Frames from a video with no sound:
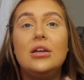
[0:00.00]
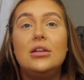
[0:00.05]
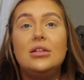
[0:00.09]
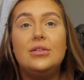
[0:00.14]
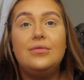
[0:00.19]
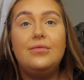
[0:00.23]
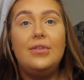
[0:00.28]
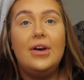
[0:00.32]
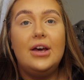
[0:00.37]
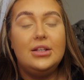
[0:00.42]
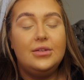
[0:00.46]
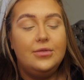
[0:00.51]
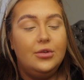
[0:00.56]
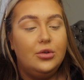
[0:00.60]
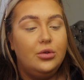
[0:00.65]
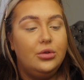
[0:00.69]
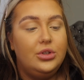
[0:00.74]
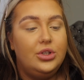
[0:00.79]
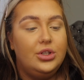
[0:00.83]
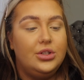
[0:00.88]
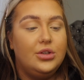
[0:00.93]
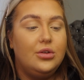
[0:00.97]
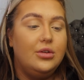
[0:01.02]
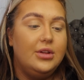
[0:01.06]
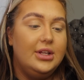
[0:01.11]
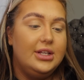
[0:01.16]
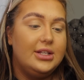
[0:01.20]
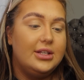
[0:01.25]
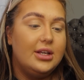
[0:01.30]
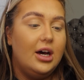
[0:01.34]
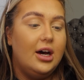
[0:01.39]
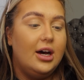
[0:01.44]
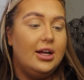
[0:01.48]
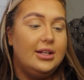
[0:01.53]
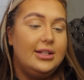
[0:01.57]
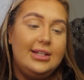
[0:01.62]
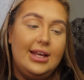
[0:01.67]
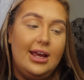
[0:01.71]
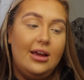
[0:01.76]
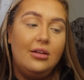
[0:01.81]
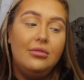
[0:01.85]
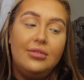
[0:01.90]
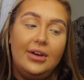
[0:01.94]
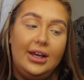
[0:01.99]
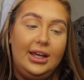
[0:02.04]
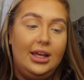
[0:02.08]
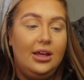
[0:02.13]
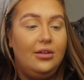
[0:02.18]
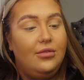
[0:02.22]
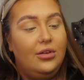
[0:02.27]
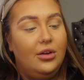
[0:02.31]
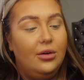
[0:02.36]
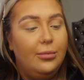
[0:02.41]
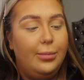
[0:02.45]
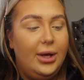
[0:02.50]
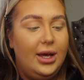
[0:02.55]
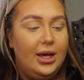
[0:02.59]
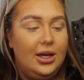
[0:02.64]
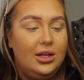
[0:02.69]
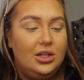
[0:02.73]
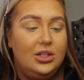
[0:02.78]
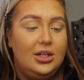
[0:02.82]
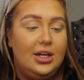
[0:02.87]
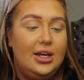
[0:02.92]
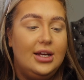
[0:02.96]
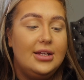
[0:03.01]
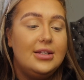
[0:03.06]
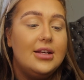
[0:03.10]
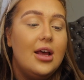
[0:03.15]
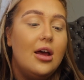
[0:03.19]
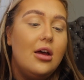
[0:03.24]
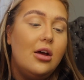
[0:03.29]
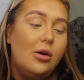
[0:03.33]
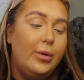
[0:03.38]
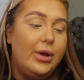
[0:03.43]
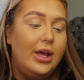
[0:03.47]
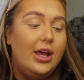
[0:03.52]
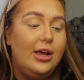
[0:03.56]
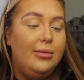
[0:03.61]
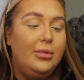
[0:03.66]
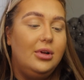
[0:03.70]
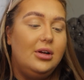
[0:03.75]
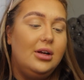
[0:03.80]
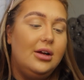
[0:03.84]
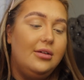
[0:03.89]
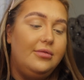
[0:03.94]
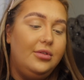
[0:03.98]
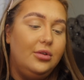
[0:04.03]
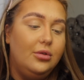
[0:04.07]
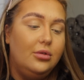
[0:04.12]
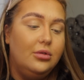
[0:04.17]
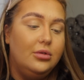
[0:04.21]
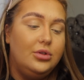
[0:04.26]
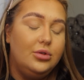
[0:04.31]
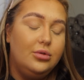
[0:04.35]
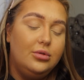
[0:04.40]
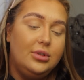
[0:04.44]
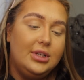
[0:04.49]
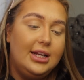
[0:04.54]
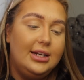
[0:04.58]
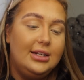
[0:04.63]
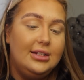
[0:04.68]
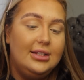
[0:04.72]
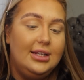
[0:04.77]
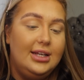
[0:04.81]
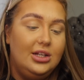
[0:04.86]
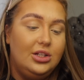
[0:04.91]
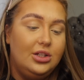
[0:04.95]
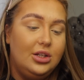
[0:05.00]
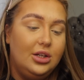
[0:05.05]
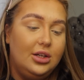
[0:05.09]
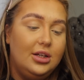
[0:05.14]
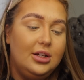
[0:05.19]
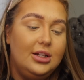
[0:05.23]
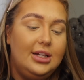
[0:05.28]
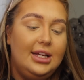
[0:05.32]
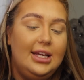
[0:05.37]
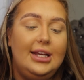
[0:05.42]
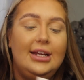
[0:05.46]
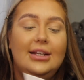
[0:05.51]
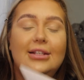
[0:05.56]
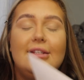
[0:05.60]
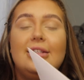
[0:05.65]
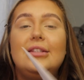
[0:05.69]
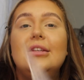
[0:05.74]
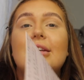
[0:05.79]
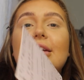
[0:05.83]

So first of all, we just got this card saying thank you for your purchase, we hope you love your Jordana Ticia goodies.